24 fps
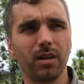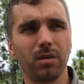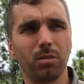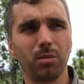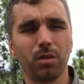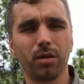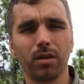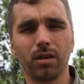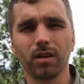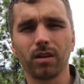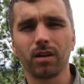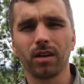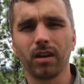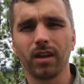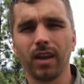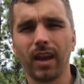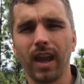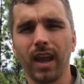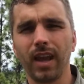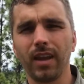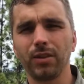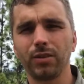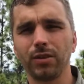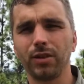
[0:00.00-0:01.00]
a book and
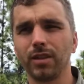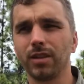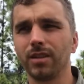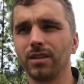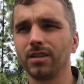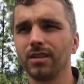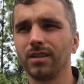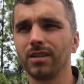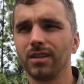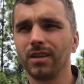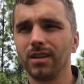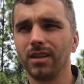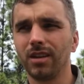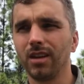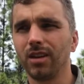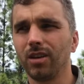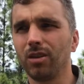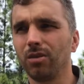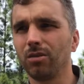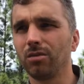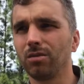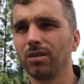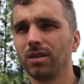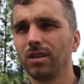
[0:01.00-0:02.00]
ancient, you
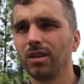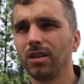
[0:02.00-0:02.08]
know,